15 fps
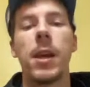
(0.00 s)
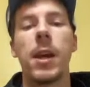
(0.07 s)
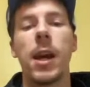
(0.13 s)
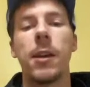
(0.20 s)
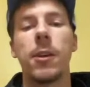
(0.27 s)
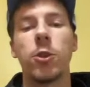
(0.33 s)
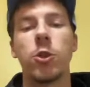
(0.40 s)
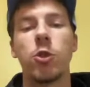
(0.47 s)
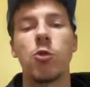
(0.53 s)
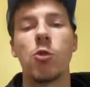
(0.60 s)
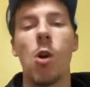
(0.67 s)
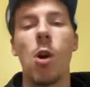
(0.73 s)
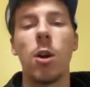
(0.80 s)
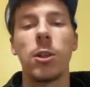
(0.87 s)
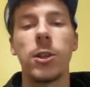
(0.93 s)
and a
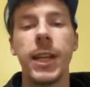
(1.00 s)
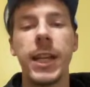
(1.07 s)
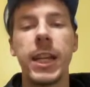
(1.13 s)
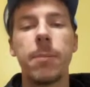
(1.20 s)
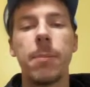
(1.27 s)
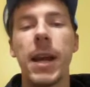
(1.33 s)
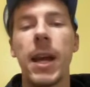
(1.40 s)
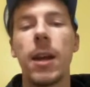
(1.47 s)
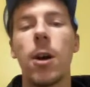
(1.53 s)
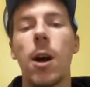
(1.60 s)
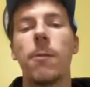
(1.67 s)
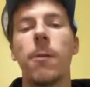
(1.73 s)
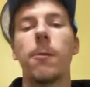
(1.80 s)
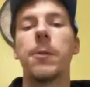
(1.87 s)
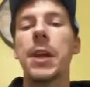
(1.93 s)
strong lake band
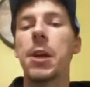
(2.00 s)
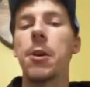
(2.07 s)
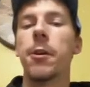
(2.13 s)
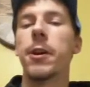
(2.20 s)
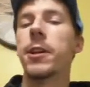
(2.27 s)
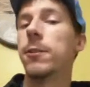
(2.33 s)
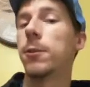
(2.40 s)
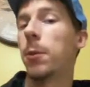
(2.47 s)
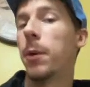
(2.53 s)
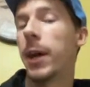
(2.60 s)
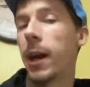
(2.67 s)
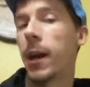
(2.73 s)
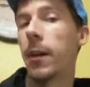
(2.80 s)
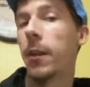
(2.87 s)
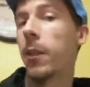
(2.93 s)
off of Erie, so
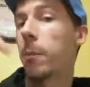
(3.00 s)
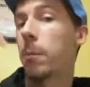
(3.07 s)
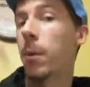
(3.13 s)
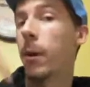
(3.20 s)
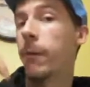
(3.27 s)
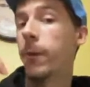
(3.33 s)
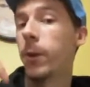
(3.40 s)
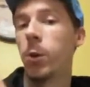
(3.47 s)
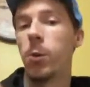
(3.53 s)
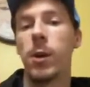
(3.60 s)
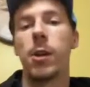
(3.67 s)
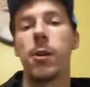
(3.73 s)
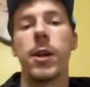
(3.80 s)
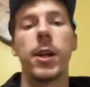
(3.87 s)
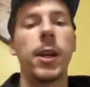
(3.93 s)
again, the Buffalo
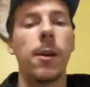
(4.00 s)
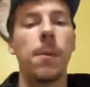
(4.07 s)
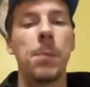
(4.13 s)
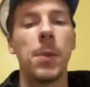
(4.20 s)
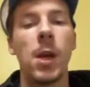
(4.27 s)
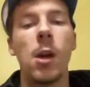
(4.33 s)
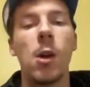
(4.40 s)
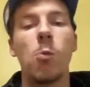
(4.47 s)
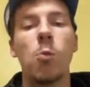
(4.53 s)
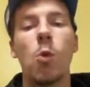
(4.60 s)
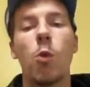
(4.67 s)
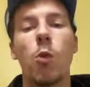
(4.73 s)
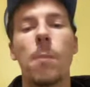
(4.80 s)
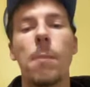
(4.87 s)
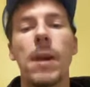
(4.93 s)
area, will
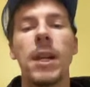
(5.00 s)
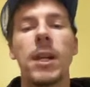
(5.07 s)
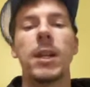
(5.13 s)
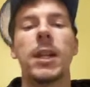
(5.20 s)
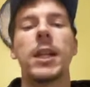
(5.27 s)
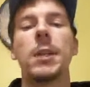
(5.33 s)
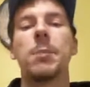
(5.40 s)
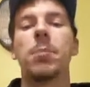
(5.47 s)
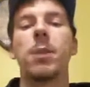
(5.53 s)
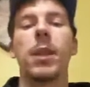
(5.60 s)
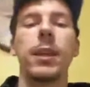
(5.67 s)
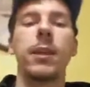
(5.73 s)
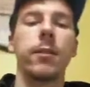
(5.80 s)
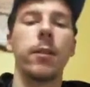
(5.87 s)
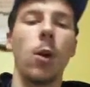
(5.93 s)
remain in
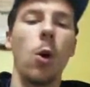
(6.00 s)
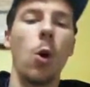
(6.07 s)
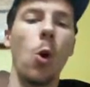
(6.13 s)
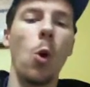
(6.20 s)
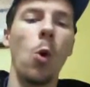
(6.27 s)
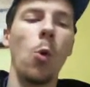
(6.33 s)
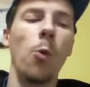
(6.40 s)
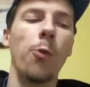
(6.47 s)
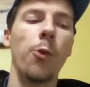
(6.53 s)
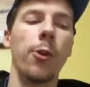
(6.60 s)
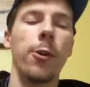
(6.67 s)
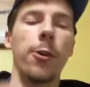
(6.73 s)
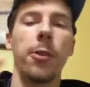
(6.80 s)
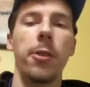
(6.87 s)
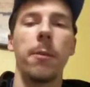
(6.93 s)
place
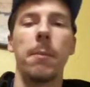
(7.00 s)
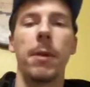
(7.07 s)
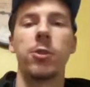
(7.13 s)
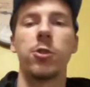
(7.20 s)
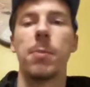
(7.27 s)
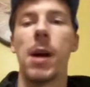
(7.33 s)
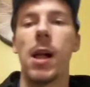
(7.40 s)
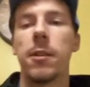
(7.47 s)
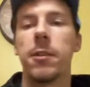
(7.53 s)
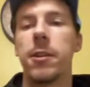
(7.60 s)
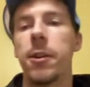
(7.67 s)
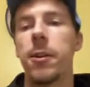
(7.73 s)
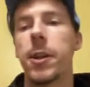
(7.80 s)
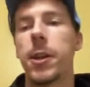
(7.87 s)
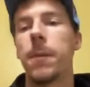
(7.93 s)
over the metropolitan
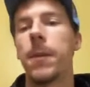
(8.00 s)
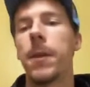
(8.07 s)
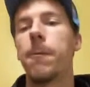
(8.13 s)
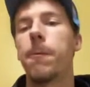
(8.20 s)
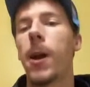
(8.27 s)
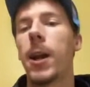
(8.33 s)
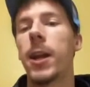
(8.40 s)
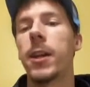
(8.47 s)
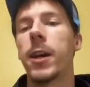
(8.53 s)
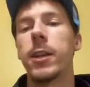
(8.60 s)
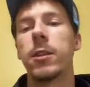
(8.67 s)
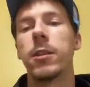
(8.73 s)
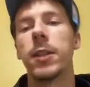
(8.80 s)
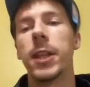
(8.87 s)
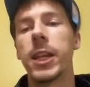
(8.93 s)
area. And then Friday
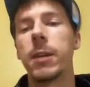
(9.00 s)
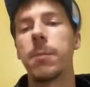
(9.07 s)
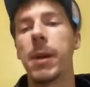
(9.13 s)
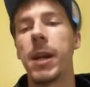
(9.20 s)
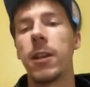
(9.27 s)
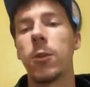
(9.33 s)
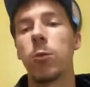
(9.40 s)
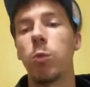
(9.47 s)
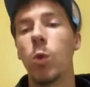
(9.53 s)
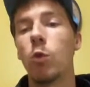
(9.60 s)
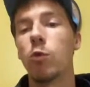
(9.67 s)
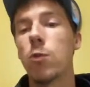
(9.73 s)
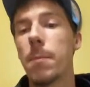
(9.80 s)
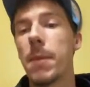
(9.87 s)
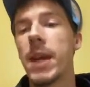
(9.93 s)
night, the lake bands will
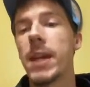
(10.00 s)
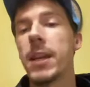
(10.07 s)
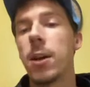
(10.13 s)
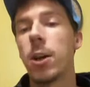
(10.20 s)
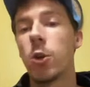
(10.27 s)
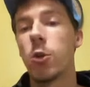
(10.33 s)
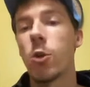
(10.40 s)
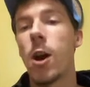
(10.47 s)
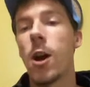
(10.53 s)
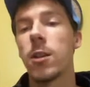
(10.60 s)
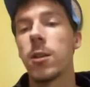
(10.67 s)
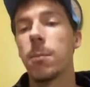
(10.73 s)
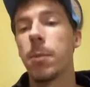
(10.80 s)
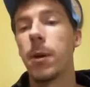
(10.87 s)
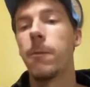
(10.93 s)
remain
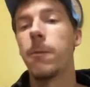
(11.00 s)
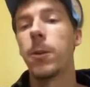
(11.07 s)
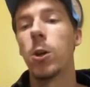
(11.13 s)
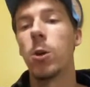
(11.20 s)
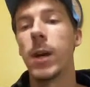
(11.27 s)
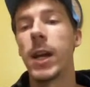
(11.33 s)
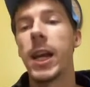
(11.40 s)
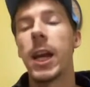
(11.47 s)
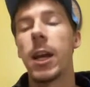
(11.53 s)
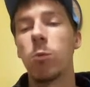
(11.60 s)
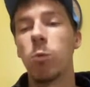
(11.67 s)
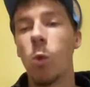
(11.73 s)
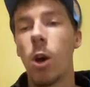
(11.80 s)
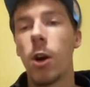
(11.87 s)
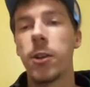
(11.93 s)
across Buffalo and
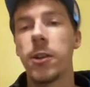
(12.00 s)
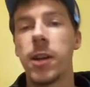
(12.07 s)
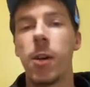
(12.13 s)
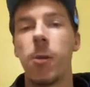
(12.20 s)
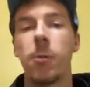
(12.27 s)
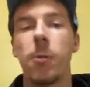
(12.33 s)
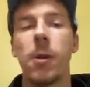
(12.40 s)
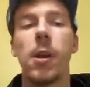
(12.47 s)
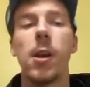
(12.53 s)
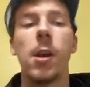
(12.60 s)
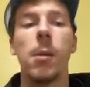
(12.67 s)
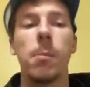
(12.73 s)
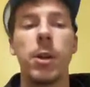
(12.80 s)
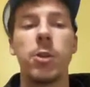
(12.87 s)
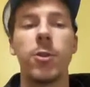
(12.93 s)
Watertown
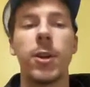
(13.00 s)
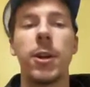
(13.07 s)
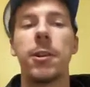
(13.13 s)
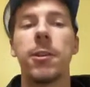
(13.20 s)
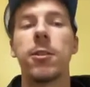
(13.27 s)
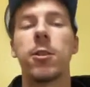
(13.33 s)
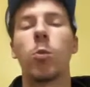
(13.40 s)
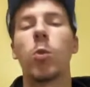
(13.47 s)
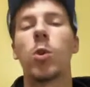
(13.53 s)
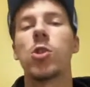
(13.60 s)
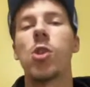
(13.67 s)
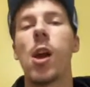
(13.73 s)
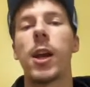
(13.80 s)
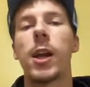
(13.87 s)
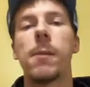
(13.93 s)
metro areas. So we're
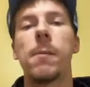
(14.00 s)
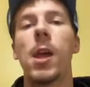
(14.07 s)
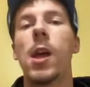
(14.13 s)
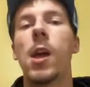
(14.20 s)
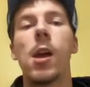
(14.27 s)
talking